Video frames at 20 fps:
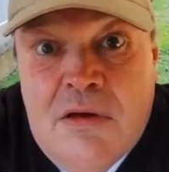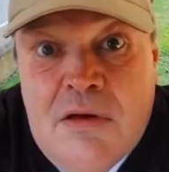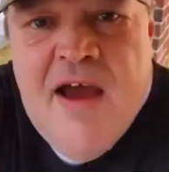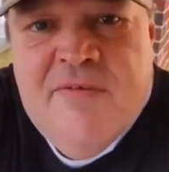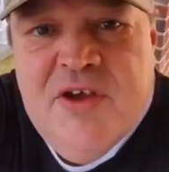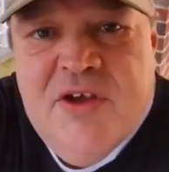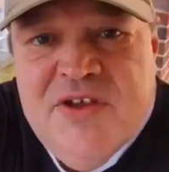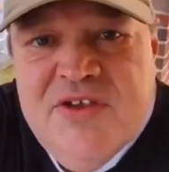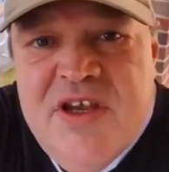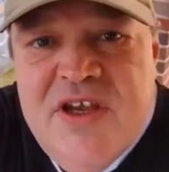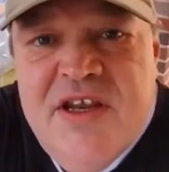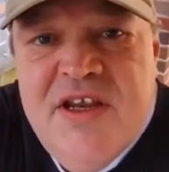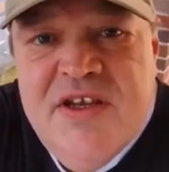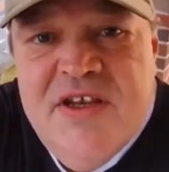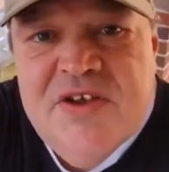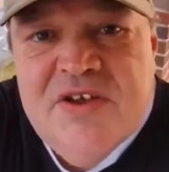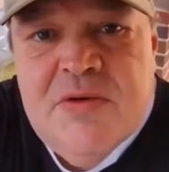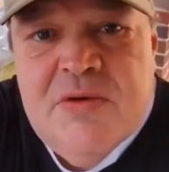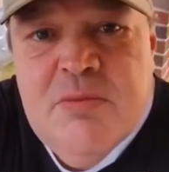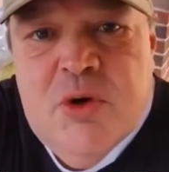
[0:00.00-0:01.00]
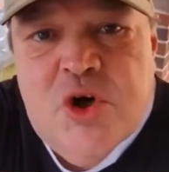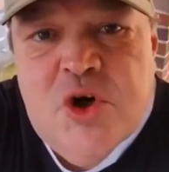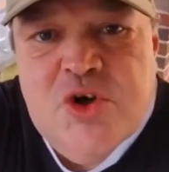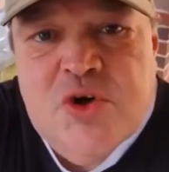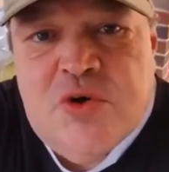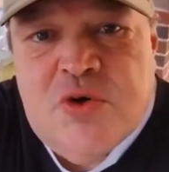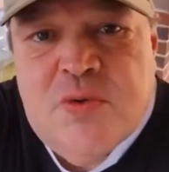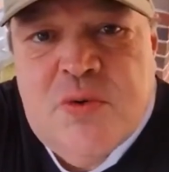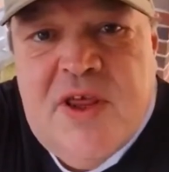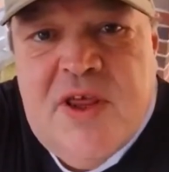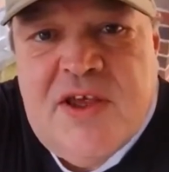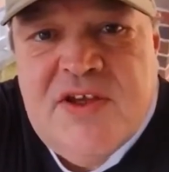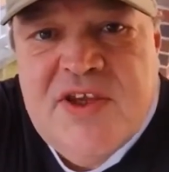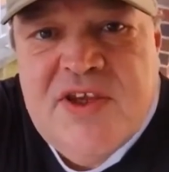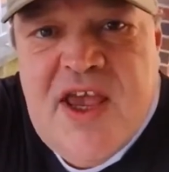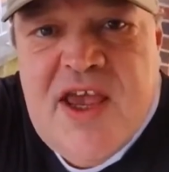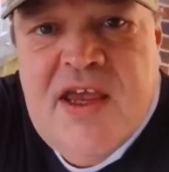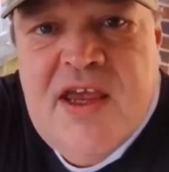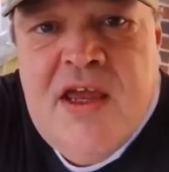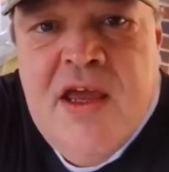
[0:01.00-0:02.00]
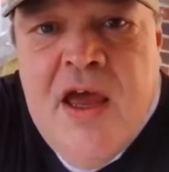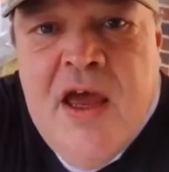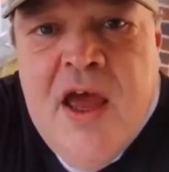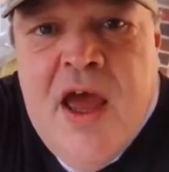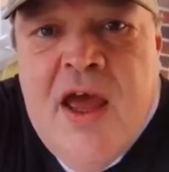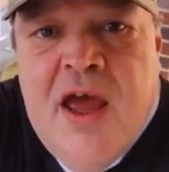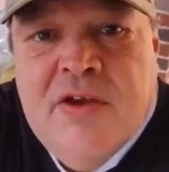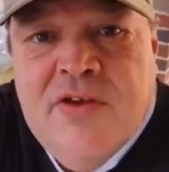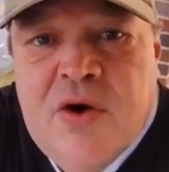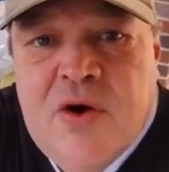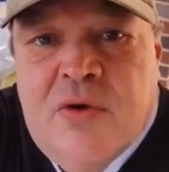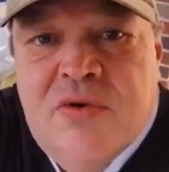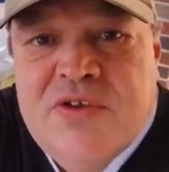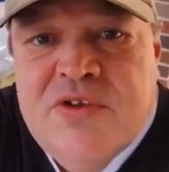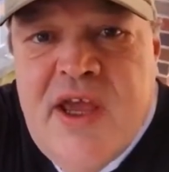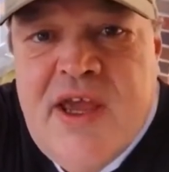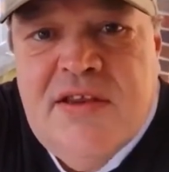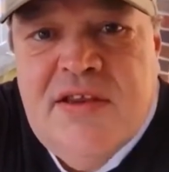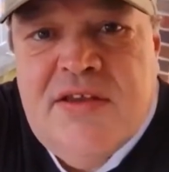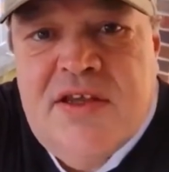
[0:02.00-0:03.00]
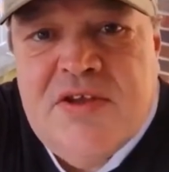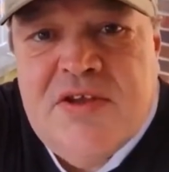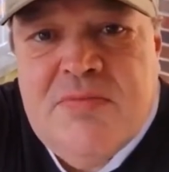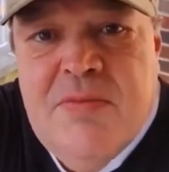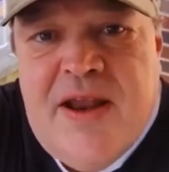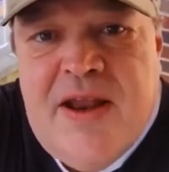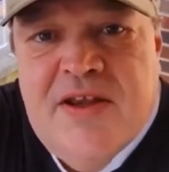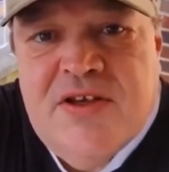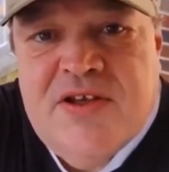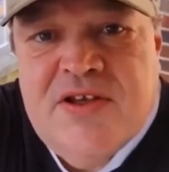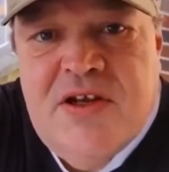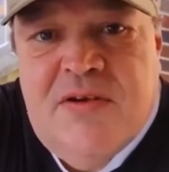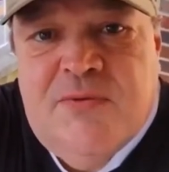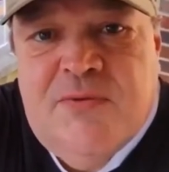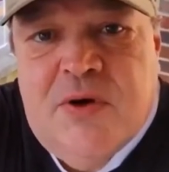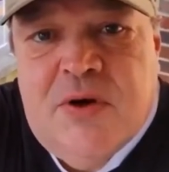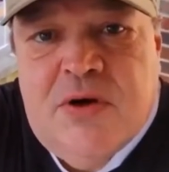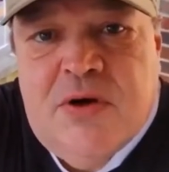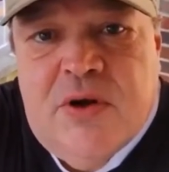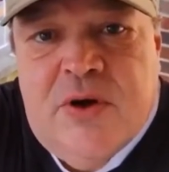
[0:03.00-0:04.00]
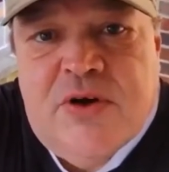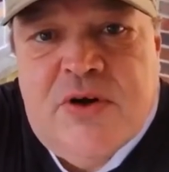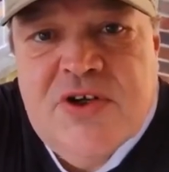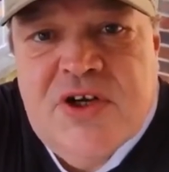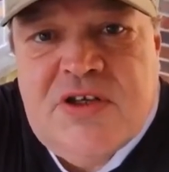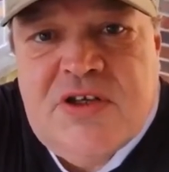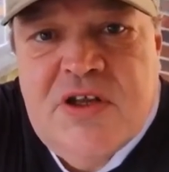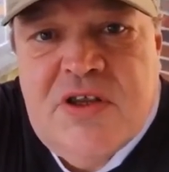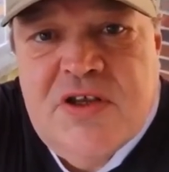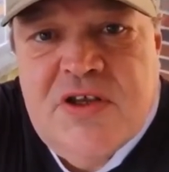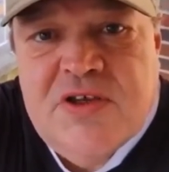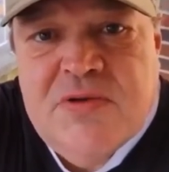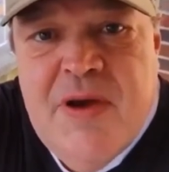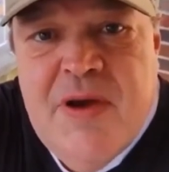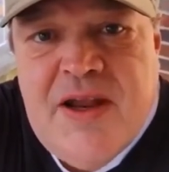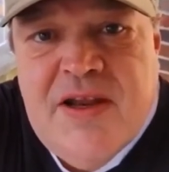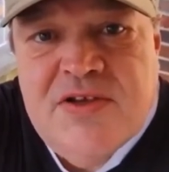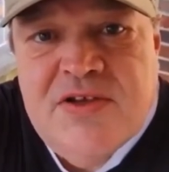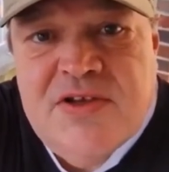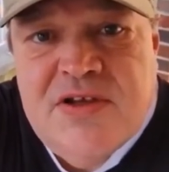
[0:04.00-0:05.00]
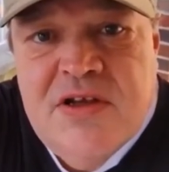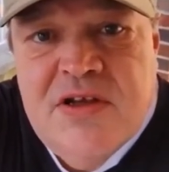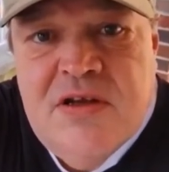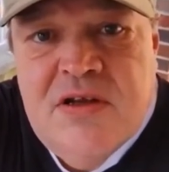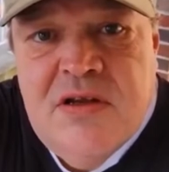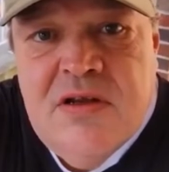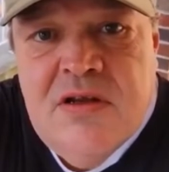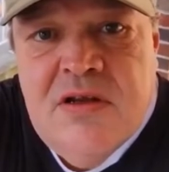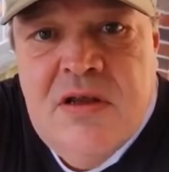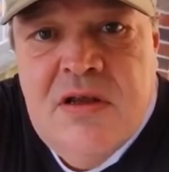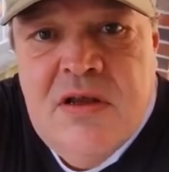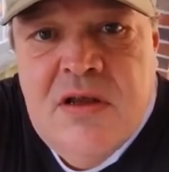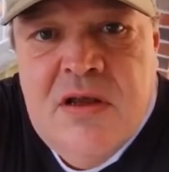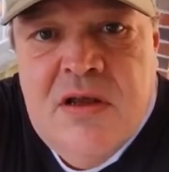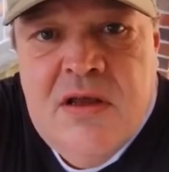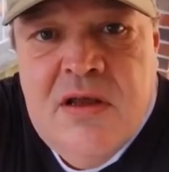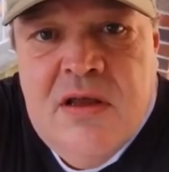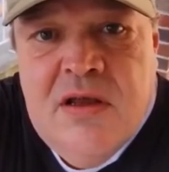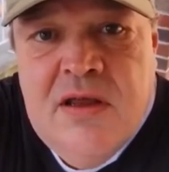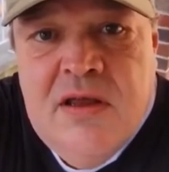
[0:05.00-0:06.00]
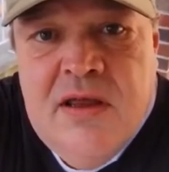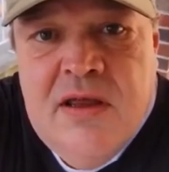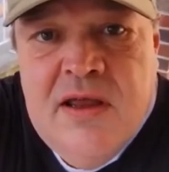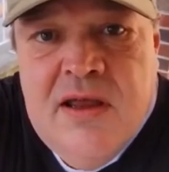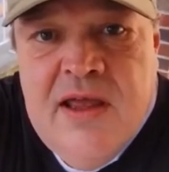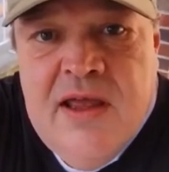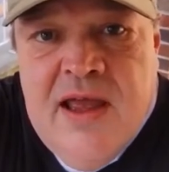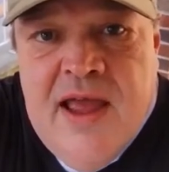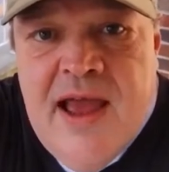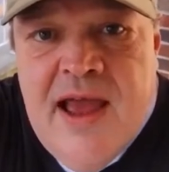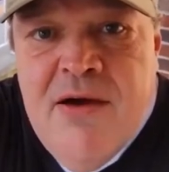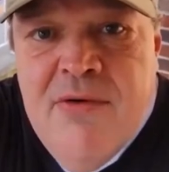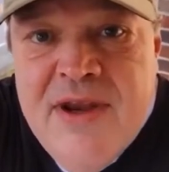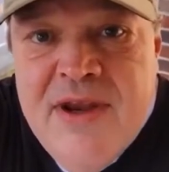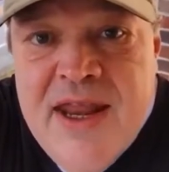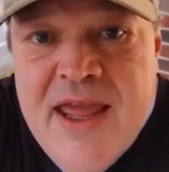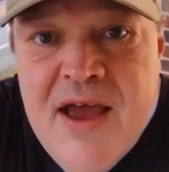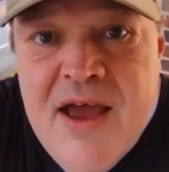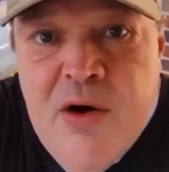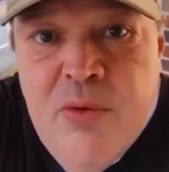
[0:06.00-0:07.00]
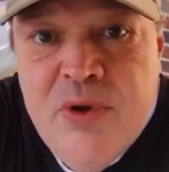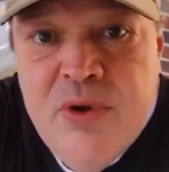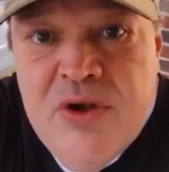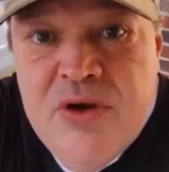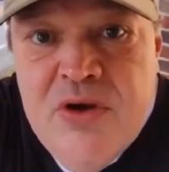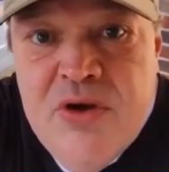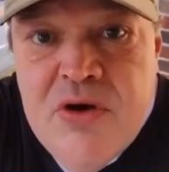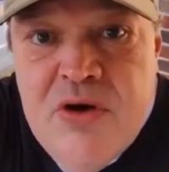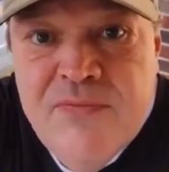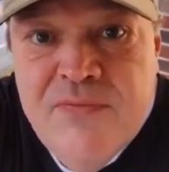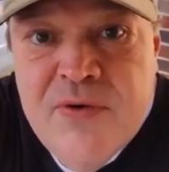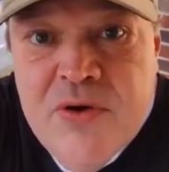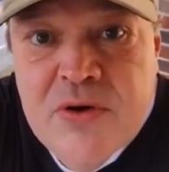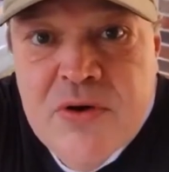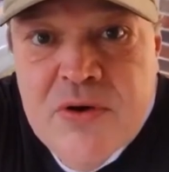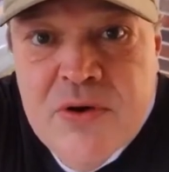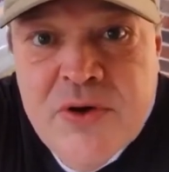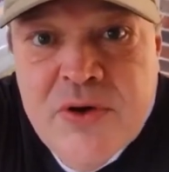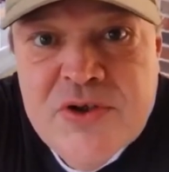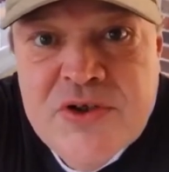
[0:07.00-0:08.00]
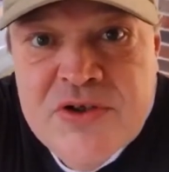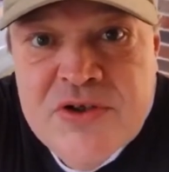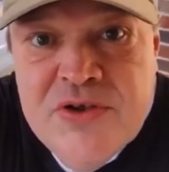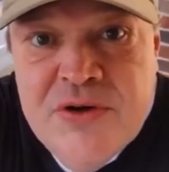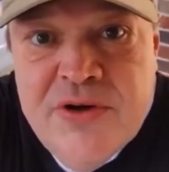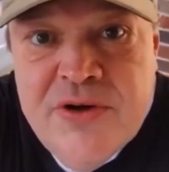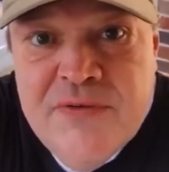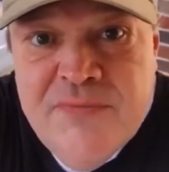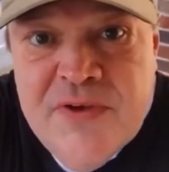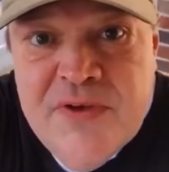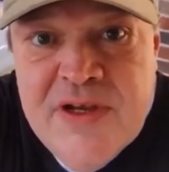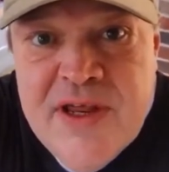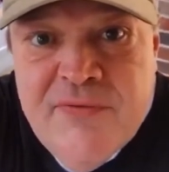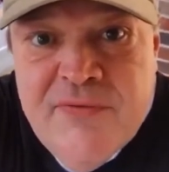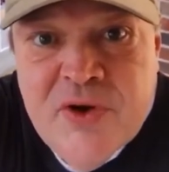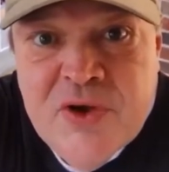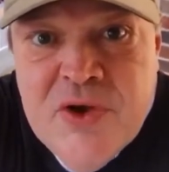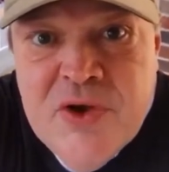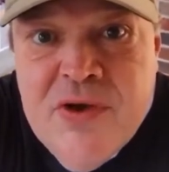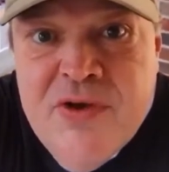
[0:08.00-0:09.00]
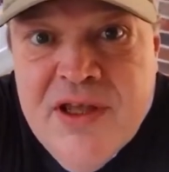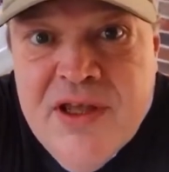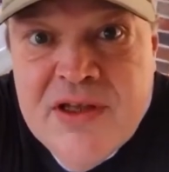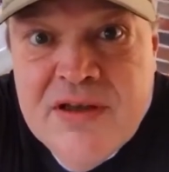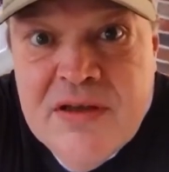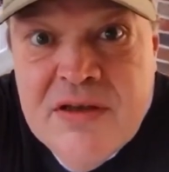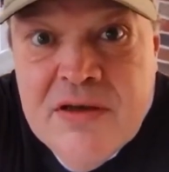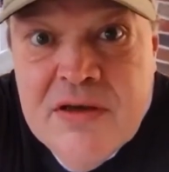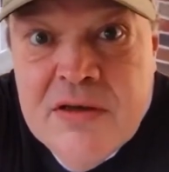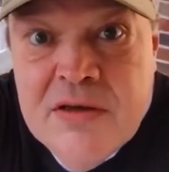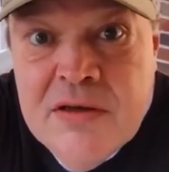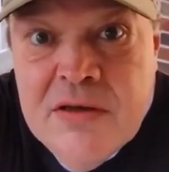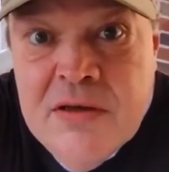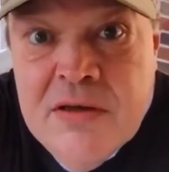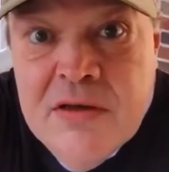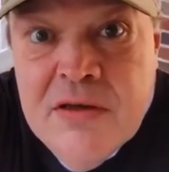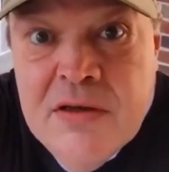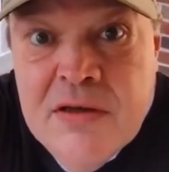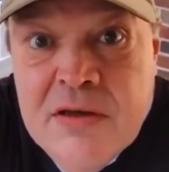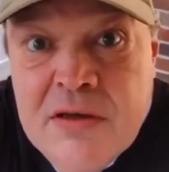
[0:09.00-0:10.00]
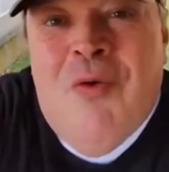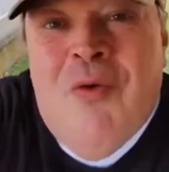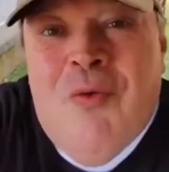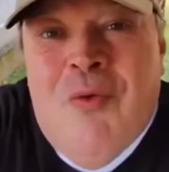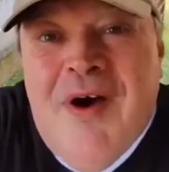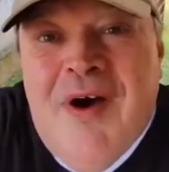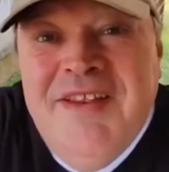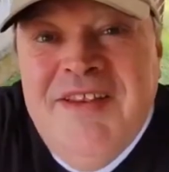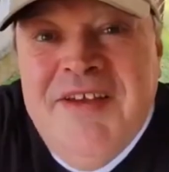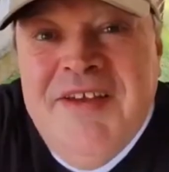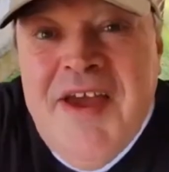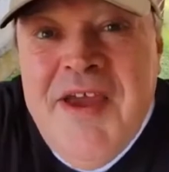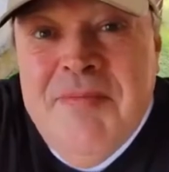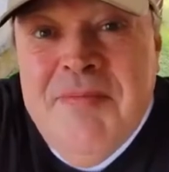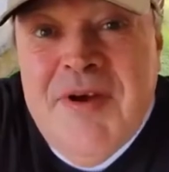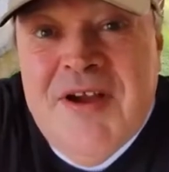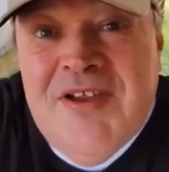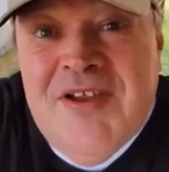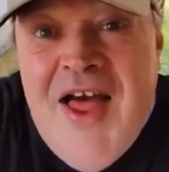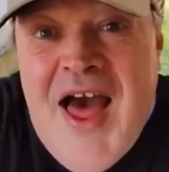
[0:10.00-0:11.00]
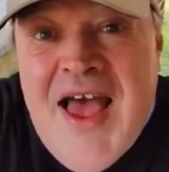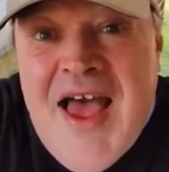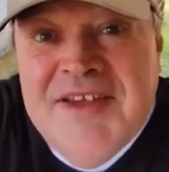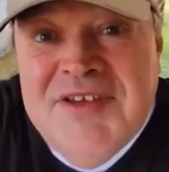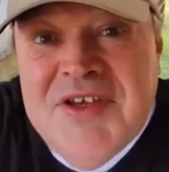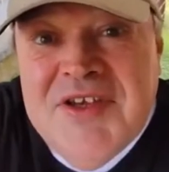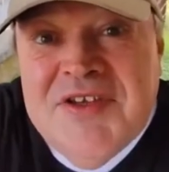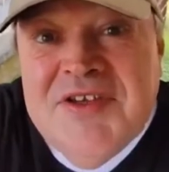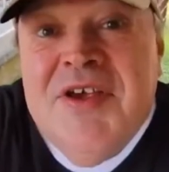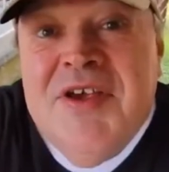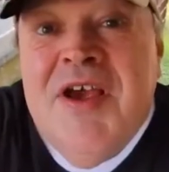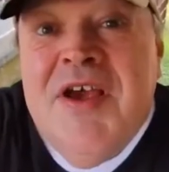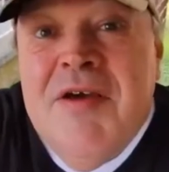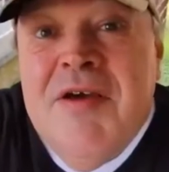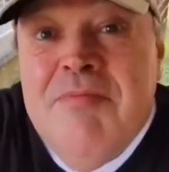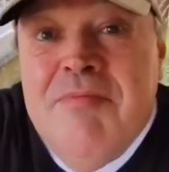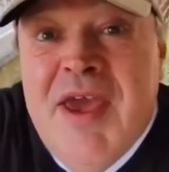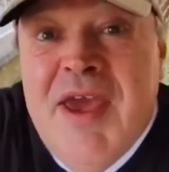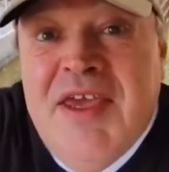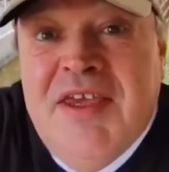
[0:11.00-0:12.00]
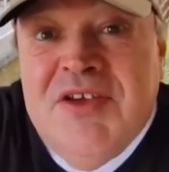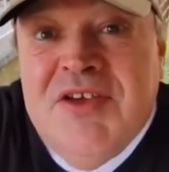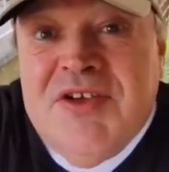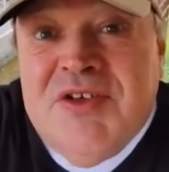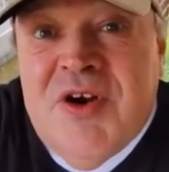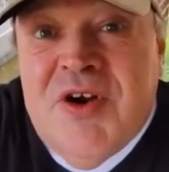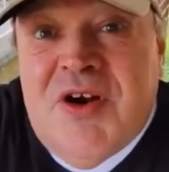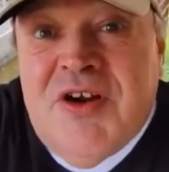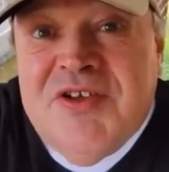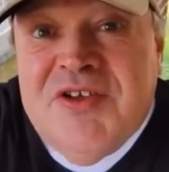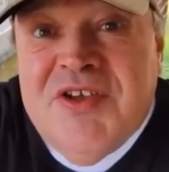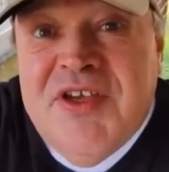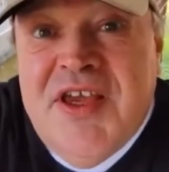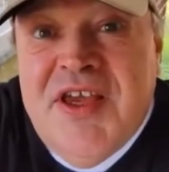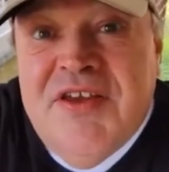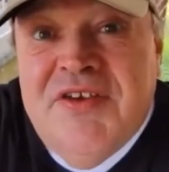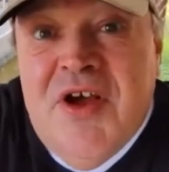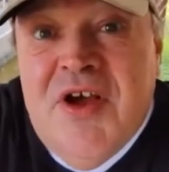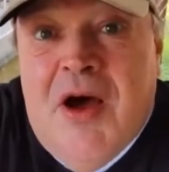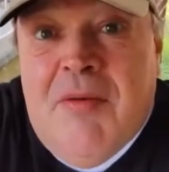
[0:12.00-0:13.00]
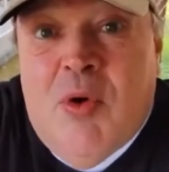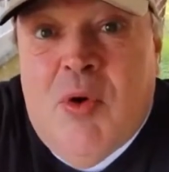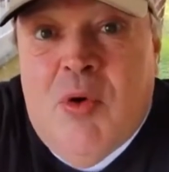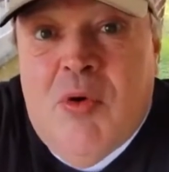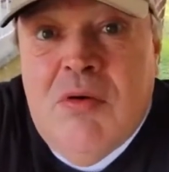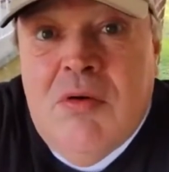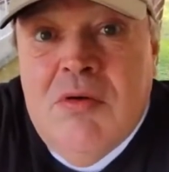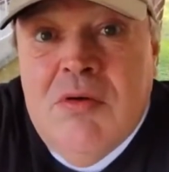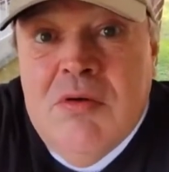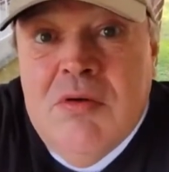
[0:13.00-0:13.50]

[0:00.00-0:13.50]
Have you seen these commercials where they say, don't take this medicine if you're allergic to this medicine? How in the hell would you know if you're allergic to it if you never took it? What type of glasses make you start seeing double?